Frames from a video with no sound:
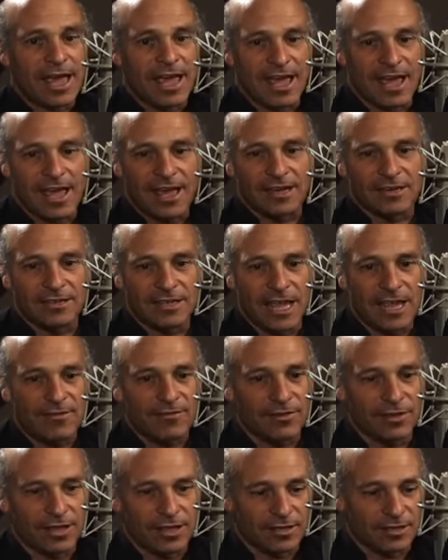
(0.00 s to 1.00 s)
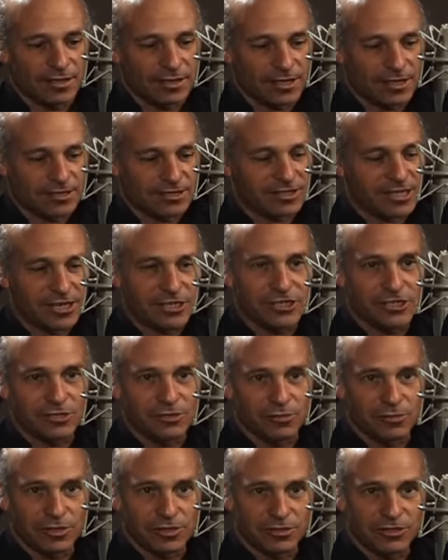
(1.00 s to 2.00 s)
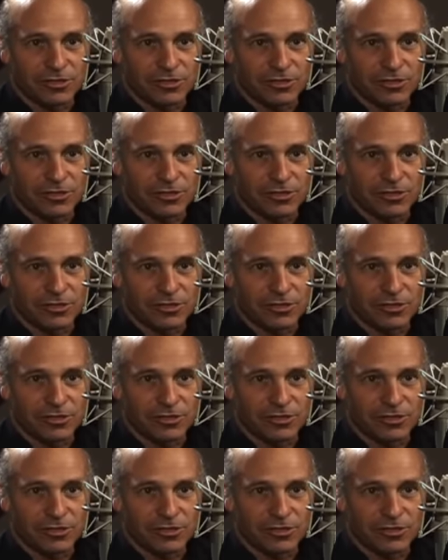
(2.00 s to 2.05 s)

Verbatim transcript: and gave a concession to a